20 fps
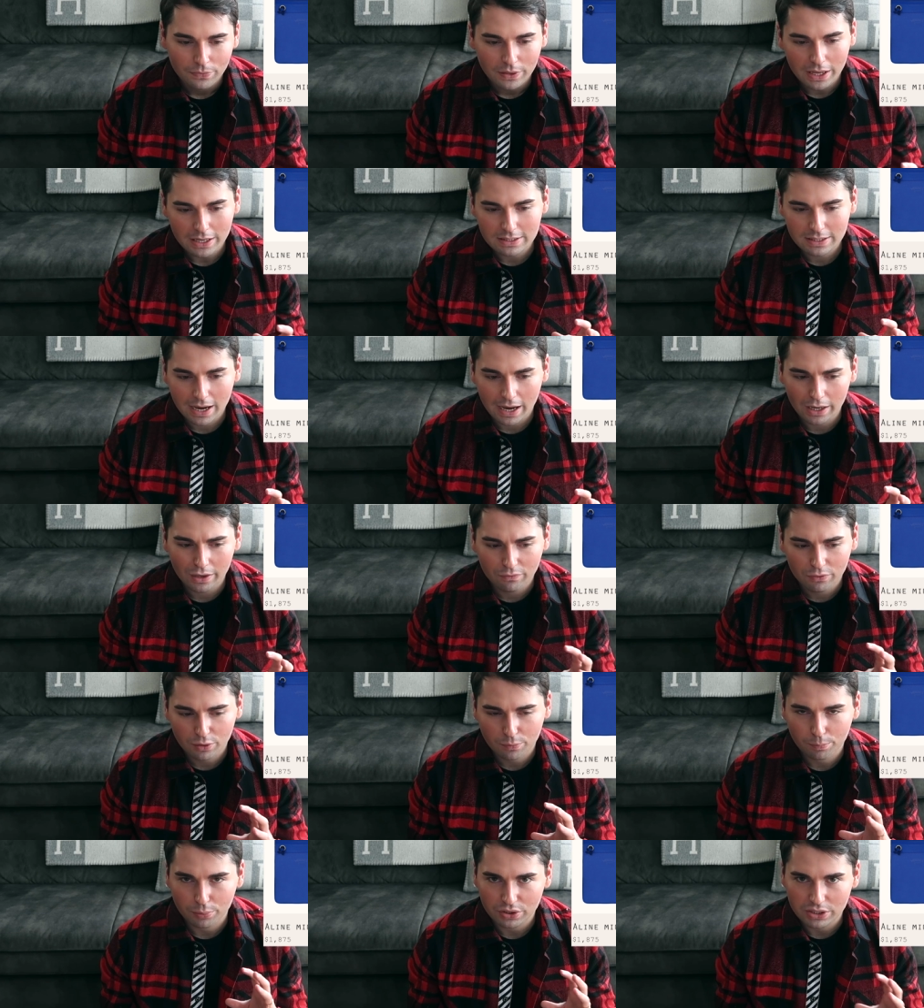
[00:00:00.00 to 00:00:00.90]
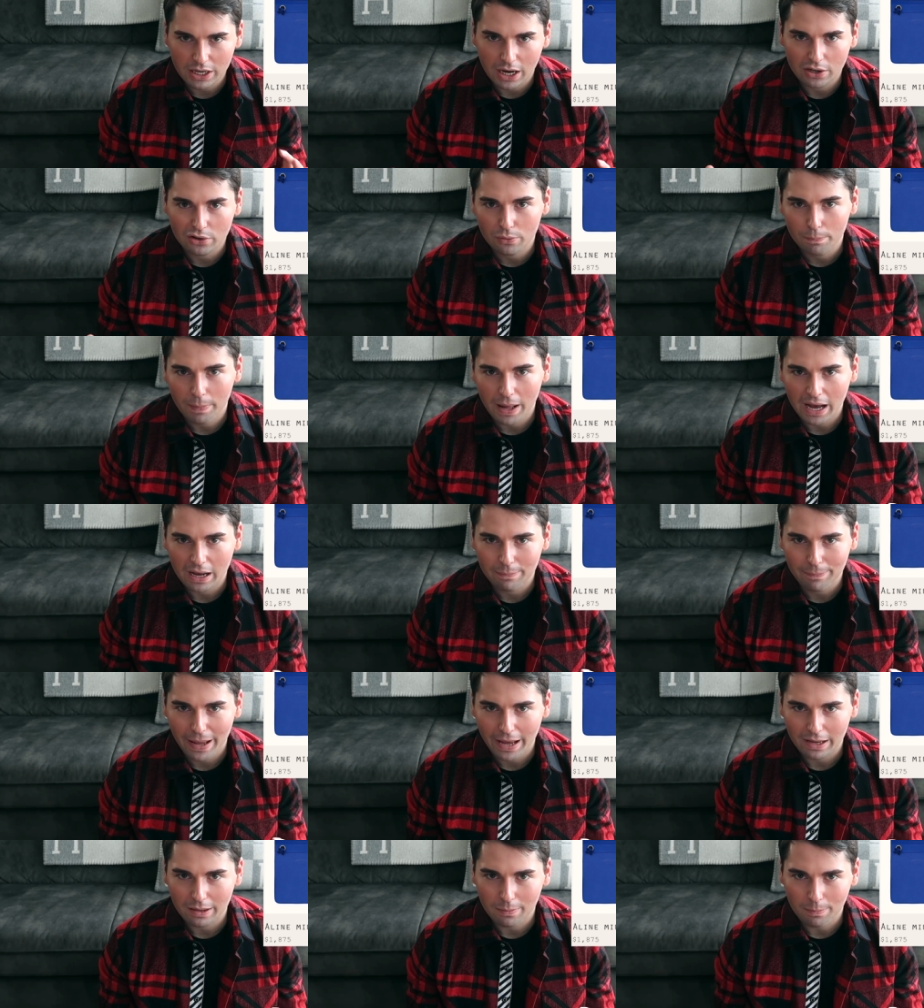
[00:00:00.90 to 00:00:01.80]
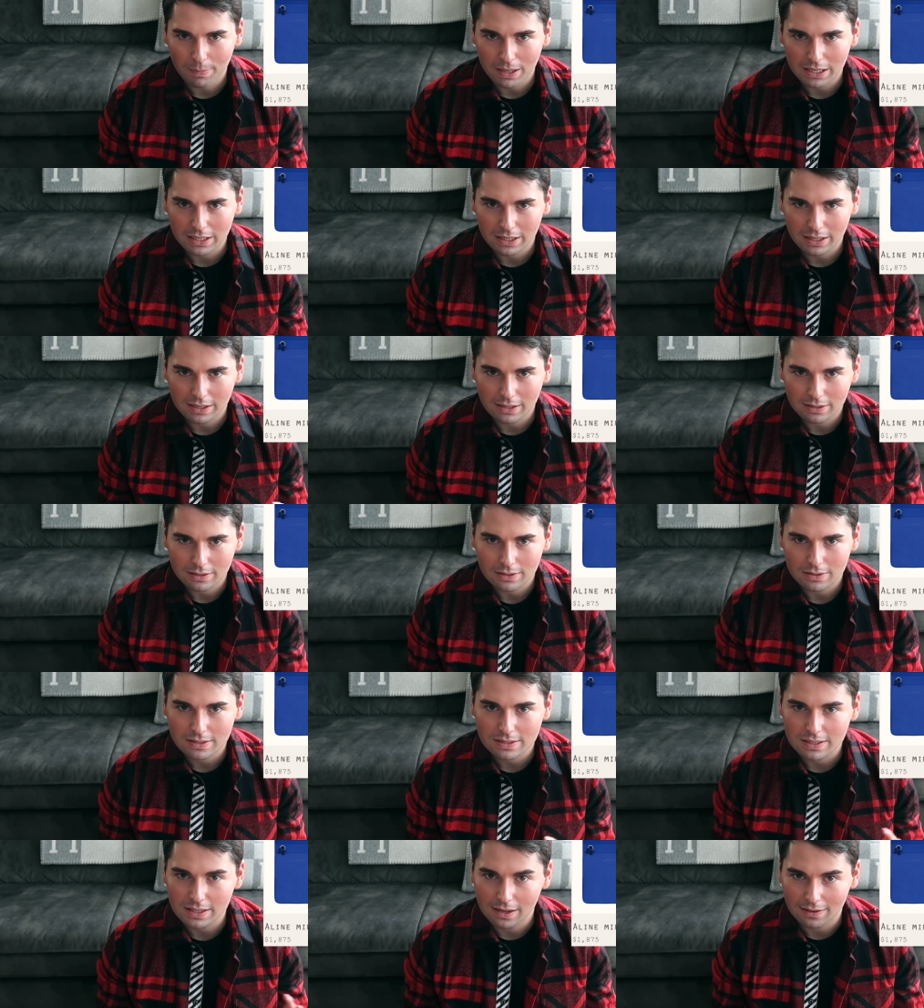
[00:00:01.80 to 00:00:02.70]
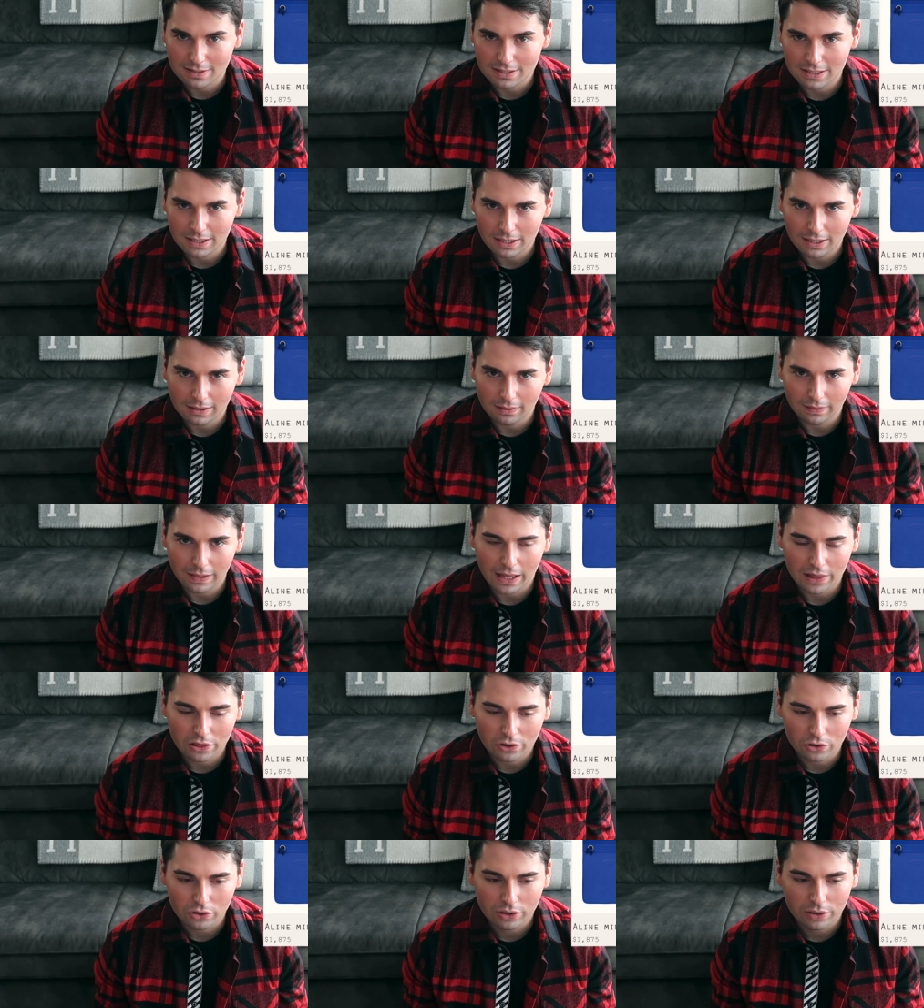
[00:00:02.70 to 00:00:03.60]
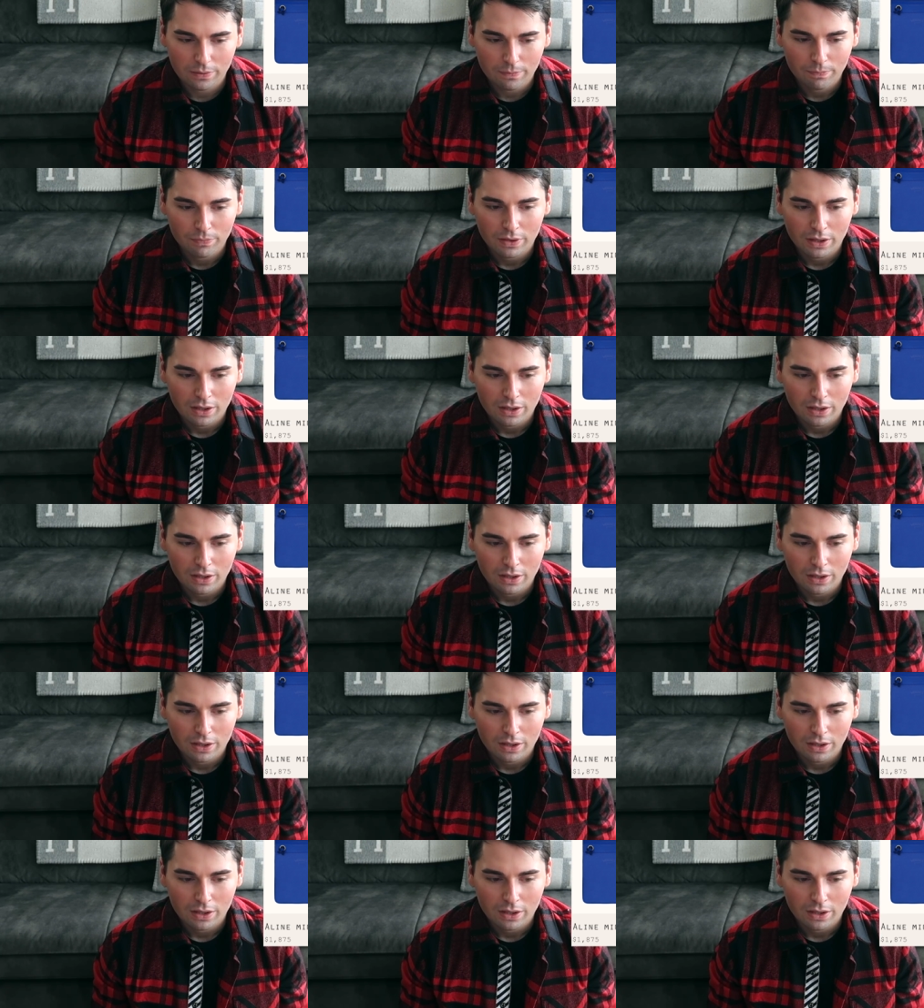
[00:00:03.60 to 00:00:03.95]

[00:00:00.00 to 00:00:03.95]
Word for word: It's kind of the Bridado backpack meeting the Silk City in leather.